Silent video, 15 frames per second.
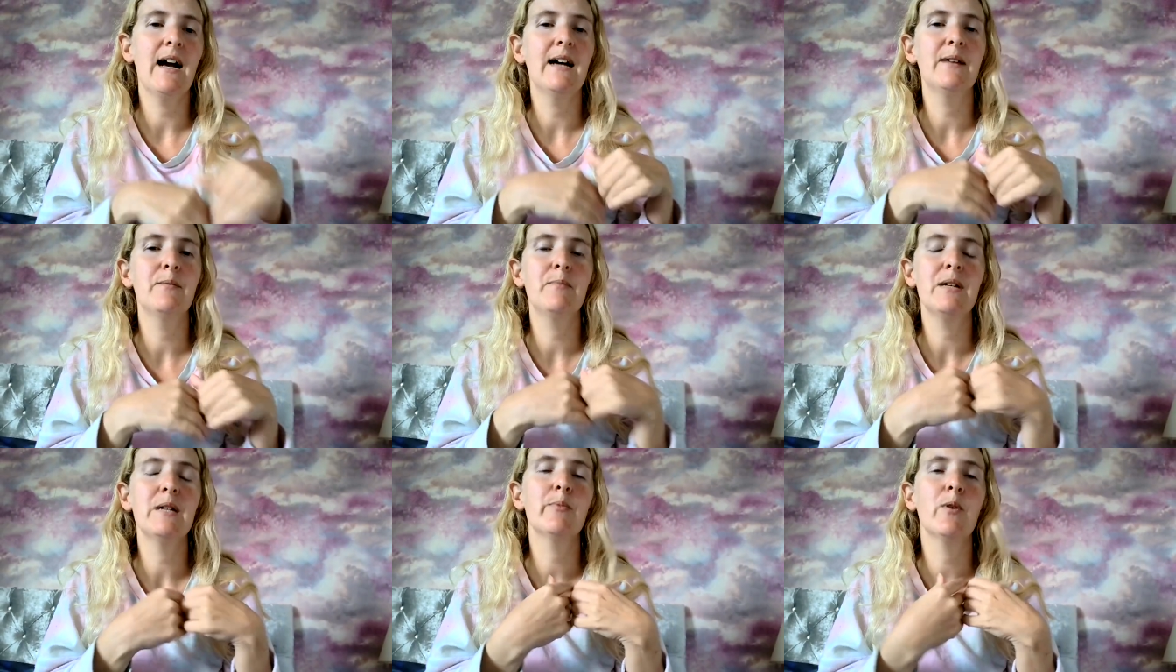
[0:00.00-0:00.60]

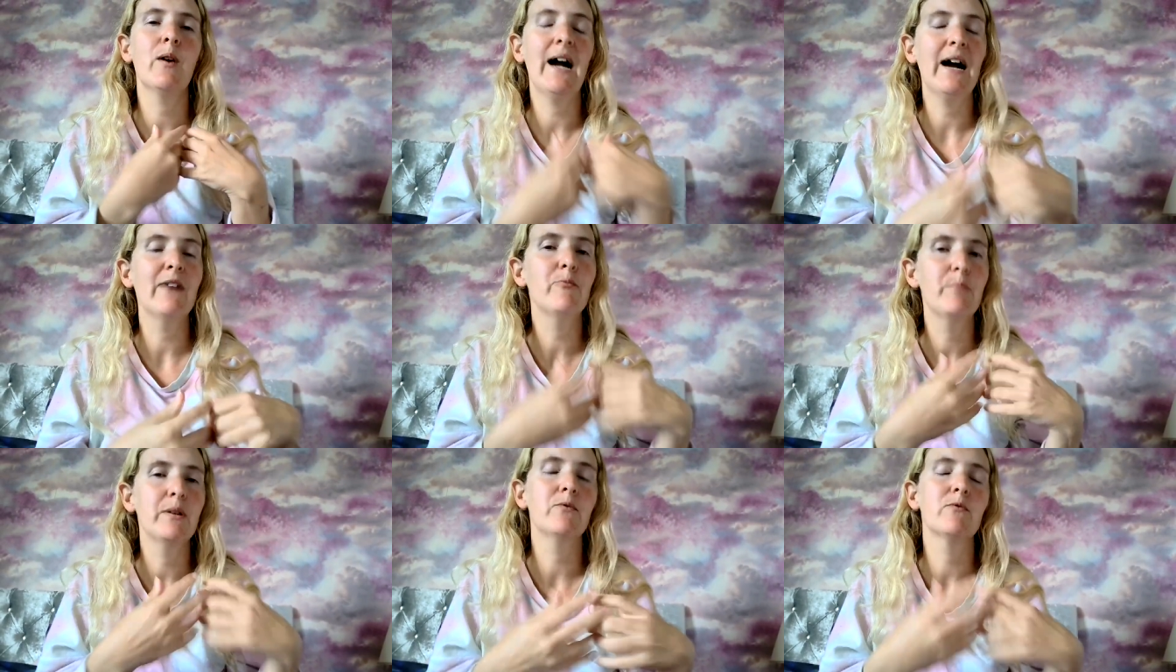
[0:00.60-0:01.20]
and people
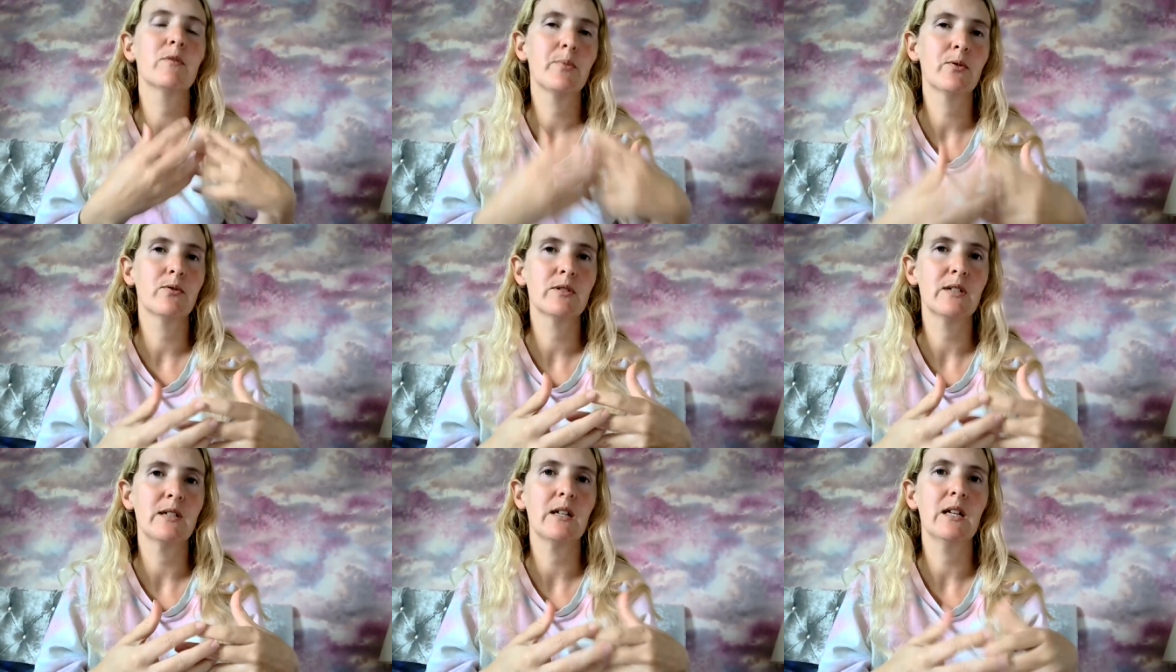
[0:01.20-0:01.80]
have been
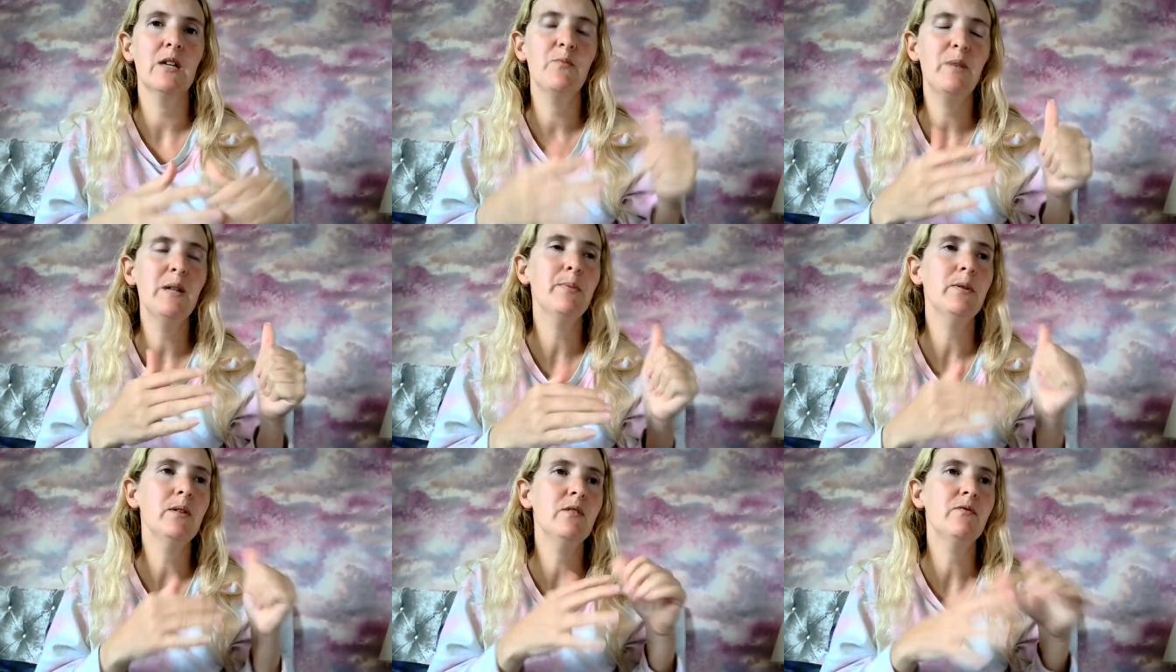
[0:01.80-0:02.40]
reporting it if
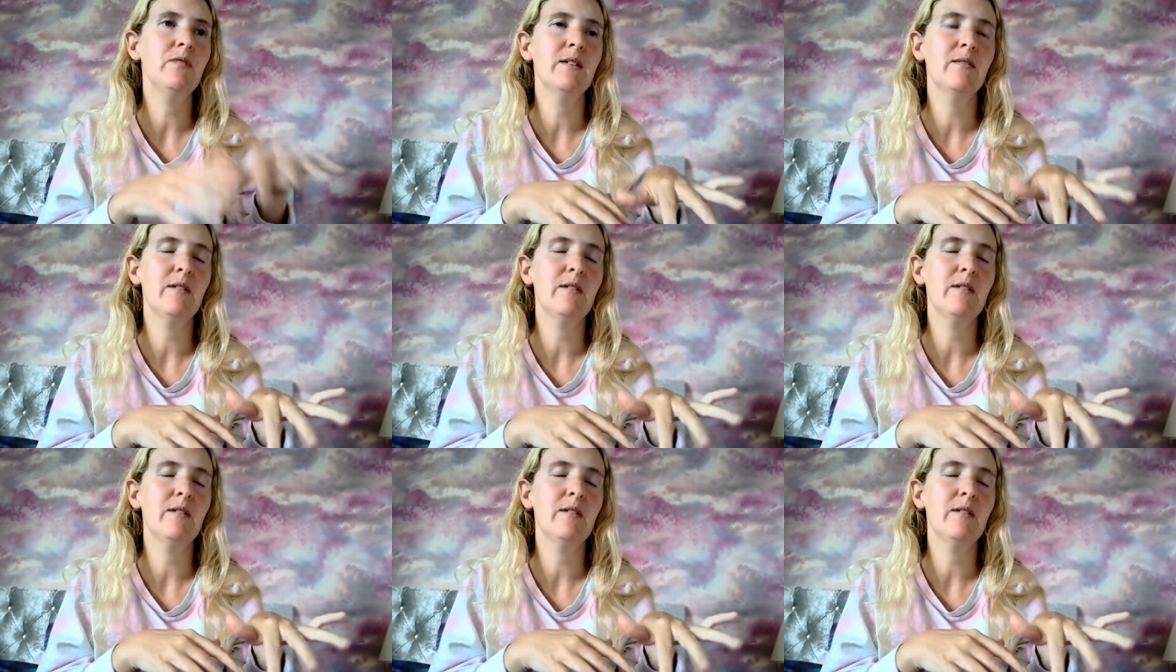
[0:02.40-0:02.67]
people have eh,